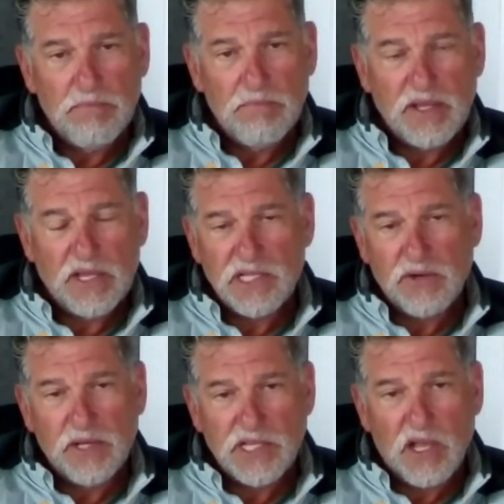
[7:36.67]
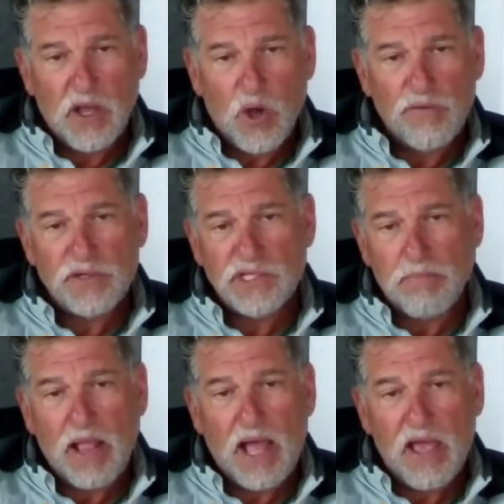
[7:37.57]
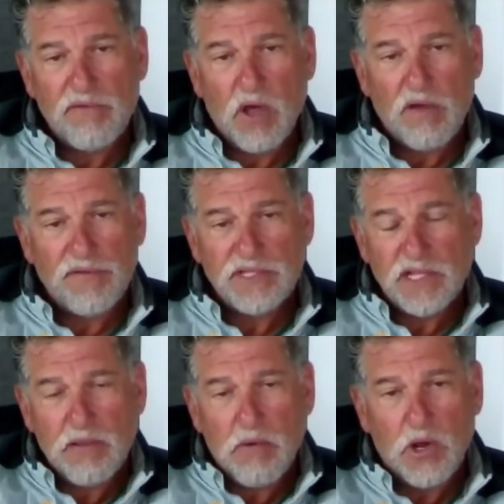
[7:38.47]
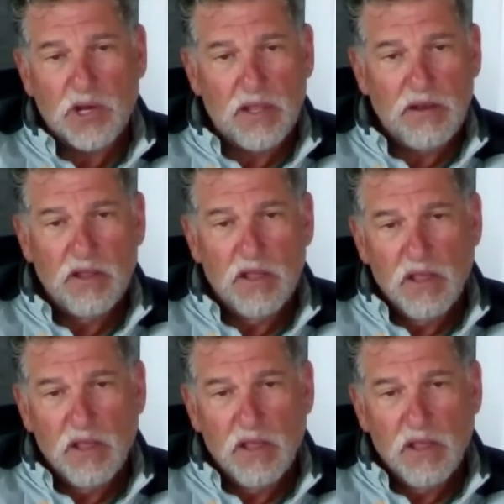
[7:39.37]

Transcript: because there is an oversupply of office in the market.